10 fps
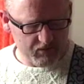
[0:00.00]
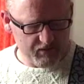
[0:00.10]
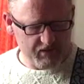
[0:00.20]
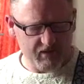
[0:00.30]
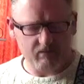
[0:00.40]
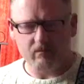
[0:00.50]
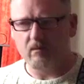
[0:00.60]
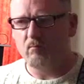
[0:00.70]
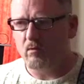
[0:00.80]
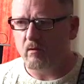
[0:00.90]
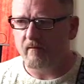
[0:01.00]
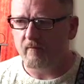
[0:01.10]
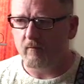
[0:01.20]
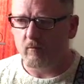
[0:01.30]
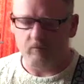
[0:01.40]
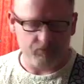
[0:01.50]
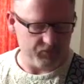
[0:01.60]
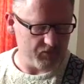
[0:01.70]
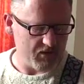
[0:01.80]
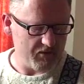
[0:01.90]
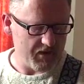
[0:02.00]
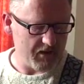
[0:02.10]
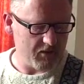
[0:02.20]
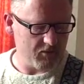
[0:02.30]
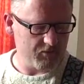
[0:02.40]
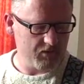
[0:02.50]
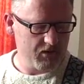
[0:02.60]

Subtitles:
And then the more I thought about